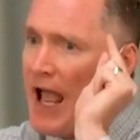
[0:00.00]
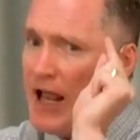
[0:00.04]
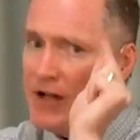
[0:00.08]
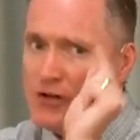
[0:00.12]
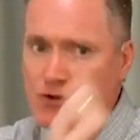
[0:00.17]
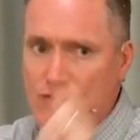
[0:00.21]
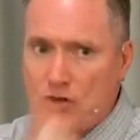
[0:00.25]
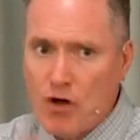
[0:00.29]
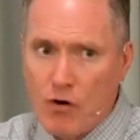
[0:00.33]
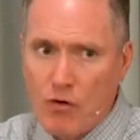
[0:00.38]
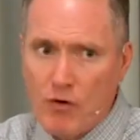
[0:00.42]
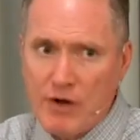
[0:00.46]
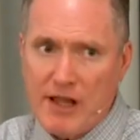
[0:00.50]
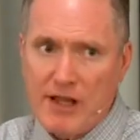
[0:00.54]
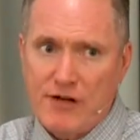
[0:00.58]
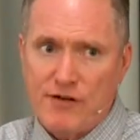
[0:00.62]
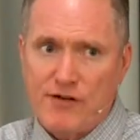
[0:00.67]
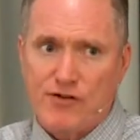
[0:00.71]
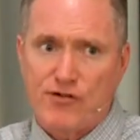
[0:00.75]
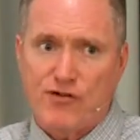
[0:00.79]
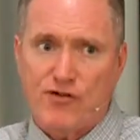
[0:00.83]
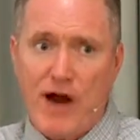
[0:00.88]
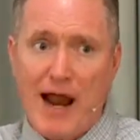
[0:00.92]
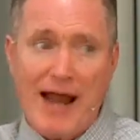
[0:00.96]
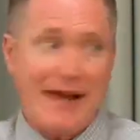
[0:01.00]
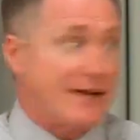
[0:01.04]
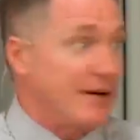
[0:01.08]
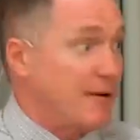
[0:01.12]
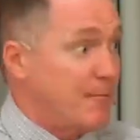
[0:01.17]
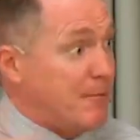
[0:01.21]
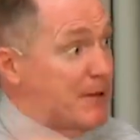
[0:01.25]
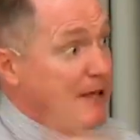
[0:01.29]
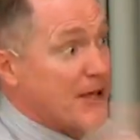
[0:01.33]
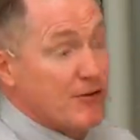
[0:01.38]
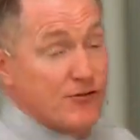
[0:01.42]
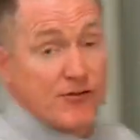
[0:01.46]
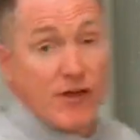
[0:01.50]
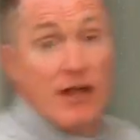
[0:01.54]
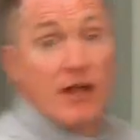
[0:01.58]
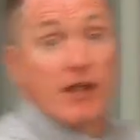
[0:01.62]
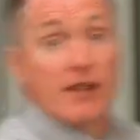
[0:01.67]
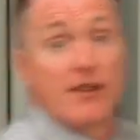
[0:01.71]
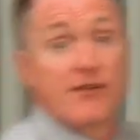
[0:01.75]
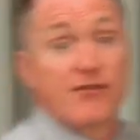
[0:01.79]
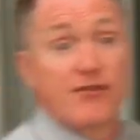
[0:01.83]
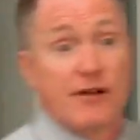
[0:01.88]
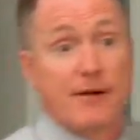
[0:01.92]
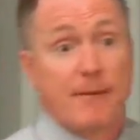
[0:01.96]
and don't get distracted. Because,
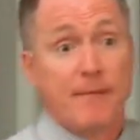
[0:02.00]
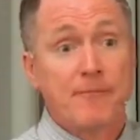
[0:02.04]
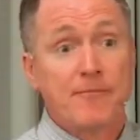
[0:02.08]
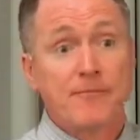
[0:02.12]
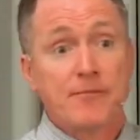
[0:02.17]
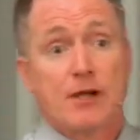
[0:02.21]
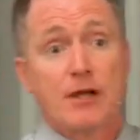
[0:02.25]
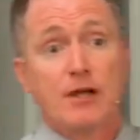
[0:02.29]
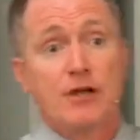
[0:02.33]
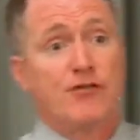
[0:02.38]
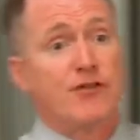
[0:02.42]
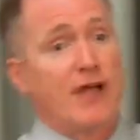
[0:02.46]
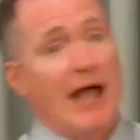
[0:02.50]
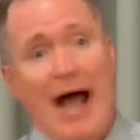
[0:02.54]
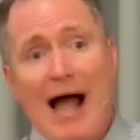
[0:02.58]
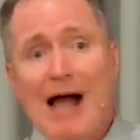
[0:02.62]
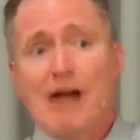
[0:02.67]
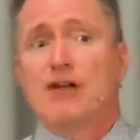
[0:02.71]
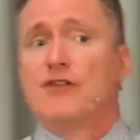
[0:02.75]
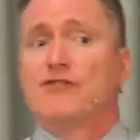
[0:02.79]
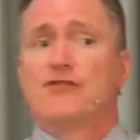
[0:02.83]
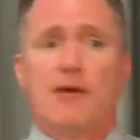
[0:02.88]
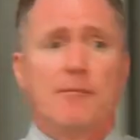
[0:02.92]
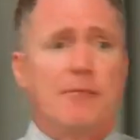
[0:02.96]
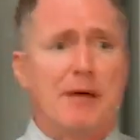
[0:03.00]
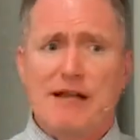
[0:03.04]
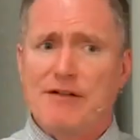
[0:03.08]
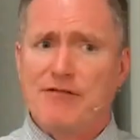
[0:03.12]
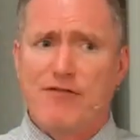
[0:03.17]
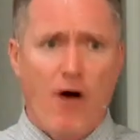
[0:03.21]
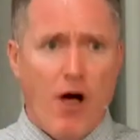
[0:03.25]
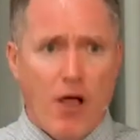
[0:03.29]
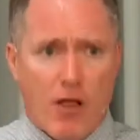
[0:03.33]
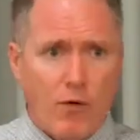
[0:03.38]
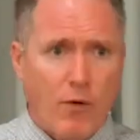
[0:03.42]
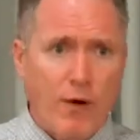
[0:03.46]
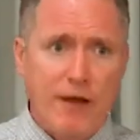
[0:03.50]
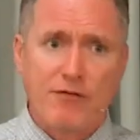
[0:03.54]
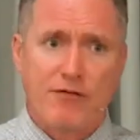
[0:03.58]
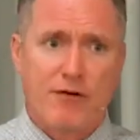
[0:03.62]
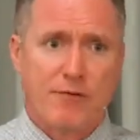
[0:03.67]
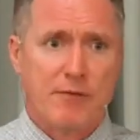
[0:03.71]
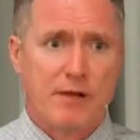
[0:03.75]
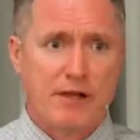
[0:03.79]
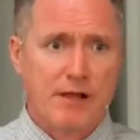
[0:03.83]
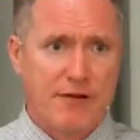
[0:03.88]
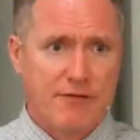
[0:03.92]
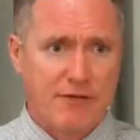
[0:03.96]
listen, you say, how can somebody fall away
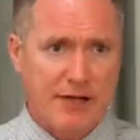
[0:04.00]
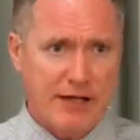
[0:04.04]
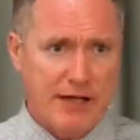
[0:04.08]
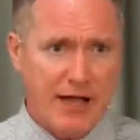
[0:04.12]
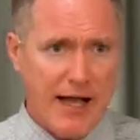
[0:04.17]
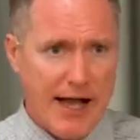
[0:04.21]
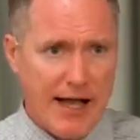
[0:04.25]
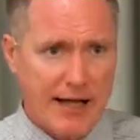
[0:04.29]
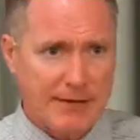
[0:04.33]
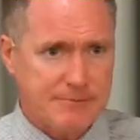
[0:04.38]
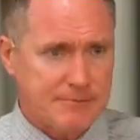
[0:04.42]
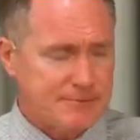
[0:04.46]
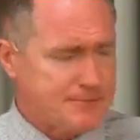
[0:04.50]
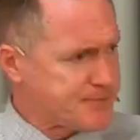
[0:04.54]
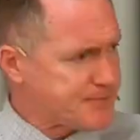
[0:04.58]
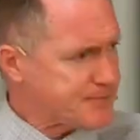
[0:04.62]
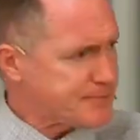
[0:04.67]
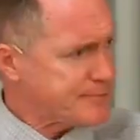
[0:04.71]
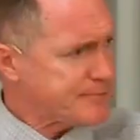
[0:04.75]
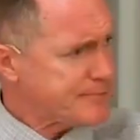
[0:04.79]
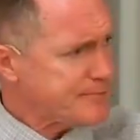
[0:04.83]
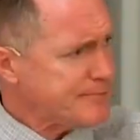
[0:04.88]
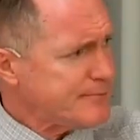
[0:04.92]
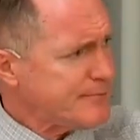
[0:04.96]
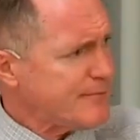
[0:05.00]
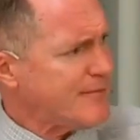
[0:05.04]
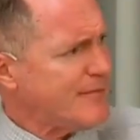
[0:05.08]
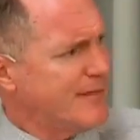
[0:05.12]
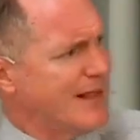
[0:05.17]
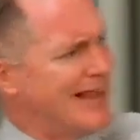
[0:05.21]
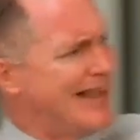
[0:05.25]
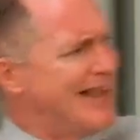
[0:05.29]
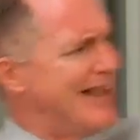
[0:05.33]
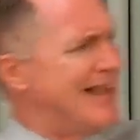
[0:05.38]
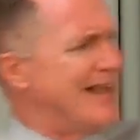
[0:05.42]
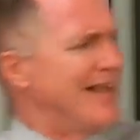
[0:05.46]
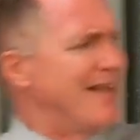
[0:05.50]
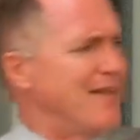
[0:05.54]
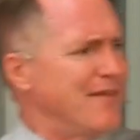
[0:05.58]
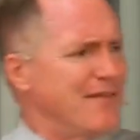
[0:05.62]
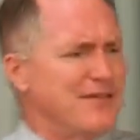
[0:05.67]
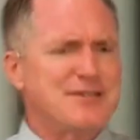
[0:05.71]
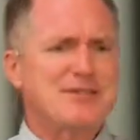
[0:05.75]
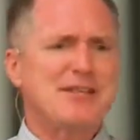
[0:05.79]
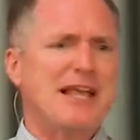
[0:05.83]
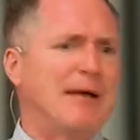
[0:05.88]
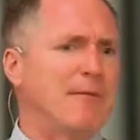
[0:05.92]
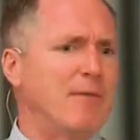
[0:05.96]
from the living God?
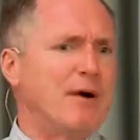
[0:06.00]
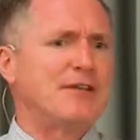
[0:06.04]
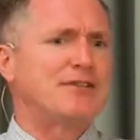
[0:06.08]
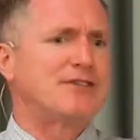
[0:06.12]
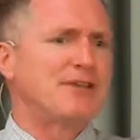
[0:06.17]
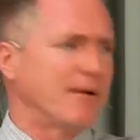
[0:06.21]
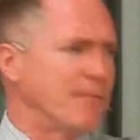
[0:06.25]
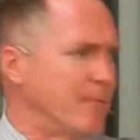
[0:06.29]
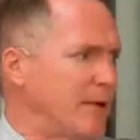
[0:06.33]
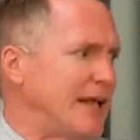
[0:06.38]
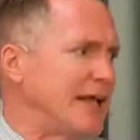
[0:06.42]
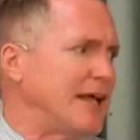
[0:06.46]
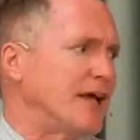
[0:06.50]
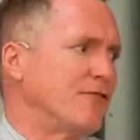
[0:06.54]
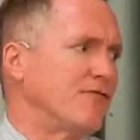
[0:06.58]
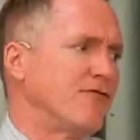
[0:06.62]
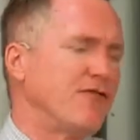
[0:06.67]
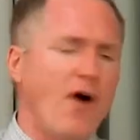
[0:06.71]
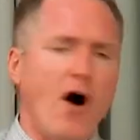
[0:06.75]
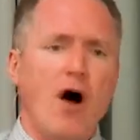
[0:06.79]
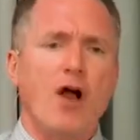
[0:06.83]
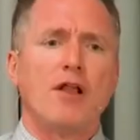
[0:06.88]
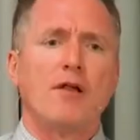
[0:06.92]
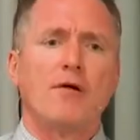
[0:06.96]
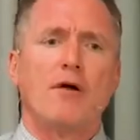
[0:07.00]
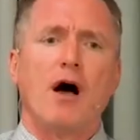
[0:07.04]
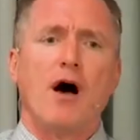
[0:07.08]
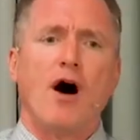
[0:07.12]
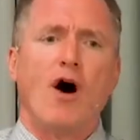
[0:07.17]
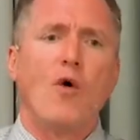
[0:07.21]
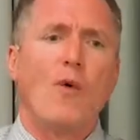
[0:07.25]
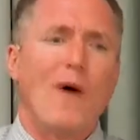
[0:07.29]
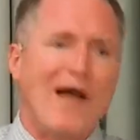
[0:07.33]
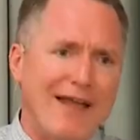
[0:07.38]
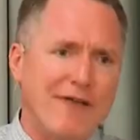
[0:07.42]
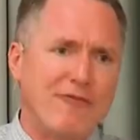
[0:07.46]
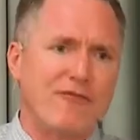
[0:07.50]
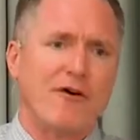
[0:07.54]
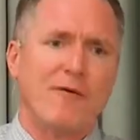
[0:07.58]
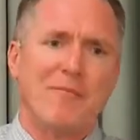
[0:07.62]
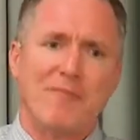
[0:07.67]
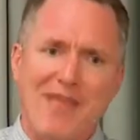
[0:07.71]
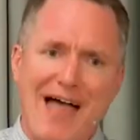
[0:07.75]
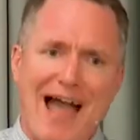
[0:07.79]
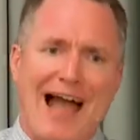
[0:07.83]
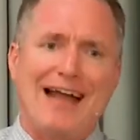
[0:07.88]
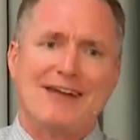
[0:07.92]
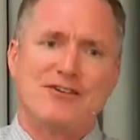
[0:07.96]
The same way somebody can fall away
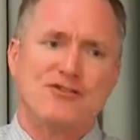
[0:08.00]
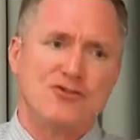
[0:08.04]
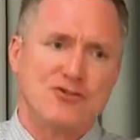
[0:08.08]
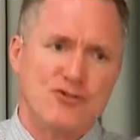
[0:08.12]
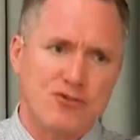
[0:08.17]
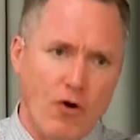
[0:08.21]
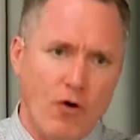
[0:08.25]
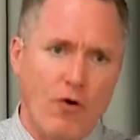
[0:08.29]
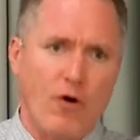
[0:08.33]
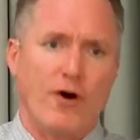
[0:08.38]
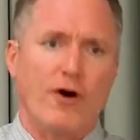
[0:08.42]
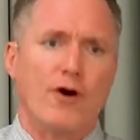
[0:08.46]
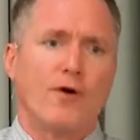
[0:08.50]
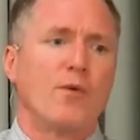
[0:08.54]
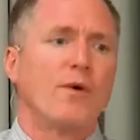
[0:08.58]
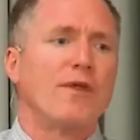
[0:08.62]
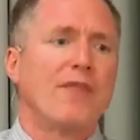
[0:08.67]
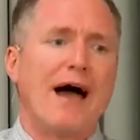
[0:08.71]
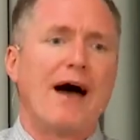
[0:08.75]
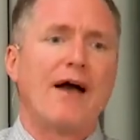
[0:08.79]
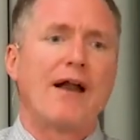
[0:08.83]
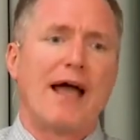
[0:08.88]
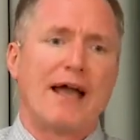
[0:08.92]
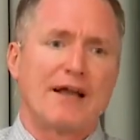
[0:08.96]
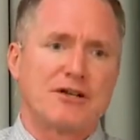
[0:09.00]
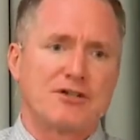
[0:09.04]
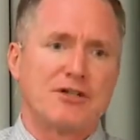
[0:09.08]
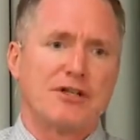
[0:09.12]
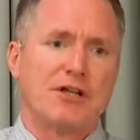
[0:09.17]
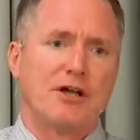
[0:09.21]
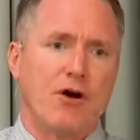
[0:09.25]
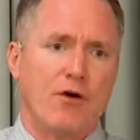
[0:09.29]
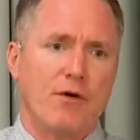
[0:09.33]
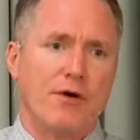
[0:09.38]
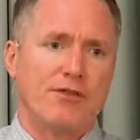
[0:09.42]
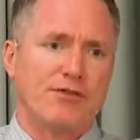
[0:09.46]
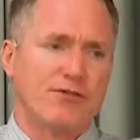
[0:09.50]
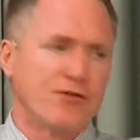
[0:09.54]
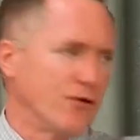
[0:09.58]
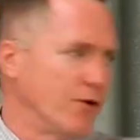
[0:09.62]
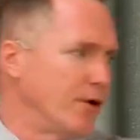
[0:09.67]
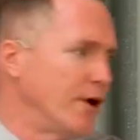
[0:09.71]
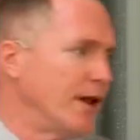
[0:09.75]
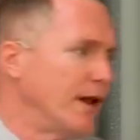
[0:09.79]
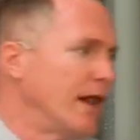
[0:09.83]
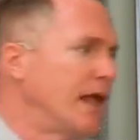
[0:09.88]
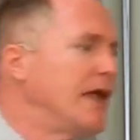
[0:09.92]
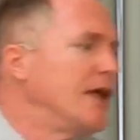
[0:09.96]
from that door without actually going
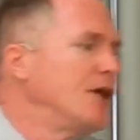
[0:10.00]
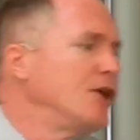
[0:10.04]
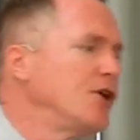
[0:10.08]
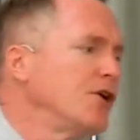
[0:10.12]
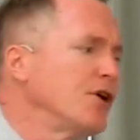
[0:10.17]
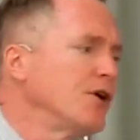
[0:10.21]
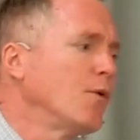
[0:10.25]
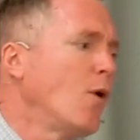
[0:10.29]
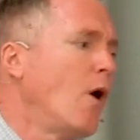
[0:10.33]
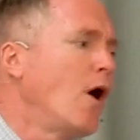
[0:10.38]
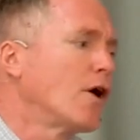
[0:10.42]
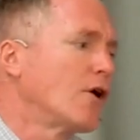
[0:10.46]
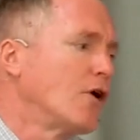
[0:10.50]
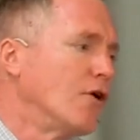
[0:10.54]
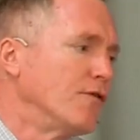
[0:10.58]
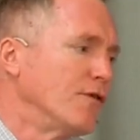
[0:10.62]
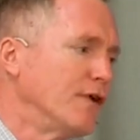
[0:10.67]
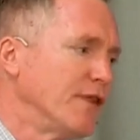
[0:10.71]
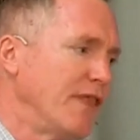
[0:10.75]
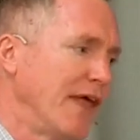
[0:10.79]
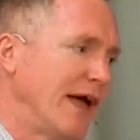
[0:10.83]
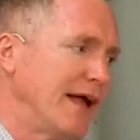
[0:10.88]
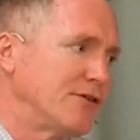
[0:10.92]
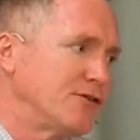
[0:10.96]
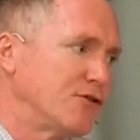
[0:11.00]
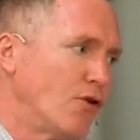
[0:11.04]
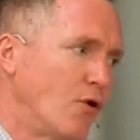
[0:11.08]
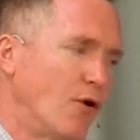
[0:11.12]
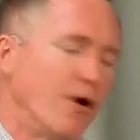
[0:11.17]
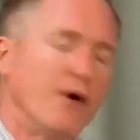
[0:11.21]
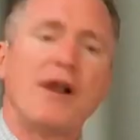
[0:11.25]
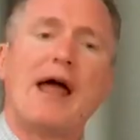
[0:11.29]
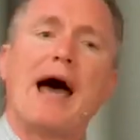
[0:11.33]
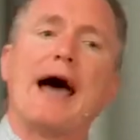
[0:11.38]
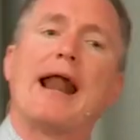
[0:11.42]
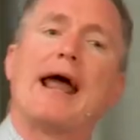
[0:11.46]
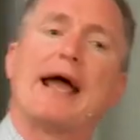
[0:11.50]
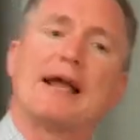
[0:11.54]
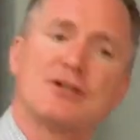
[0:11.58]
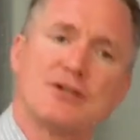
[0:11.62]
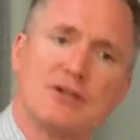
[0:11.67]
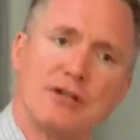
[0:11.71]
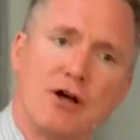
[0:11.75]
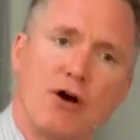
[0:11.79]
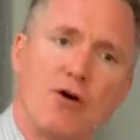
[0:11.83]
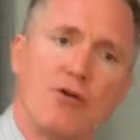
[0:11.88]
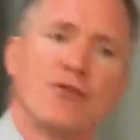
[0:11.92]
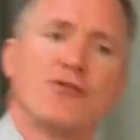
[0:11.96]
through it. You can walk over to that door, not
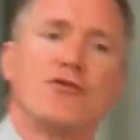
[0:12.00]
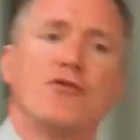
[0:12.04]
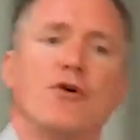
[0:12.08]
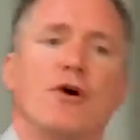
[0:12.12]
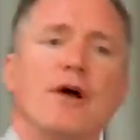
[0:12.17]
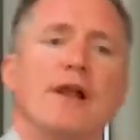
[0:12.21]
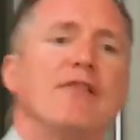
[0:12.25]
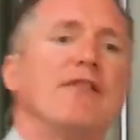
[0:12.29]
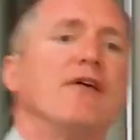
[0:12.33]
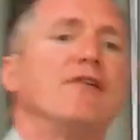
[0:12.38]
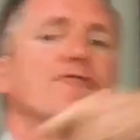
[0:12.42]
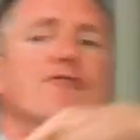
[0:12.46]
actually go through it, and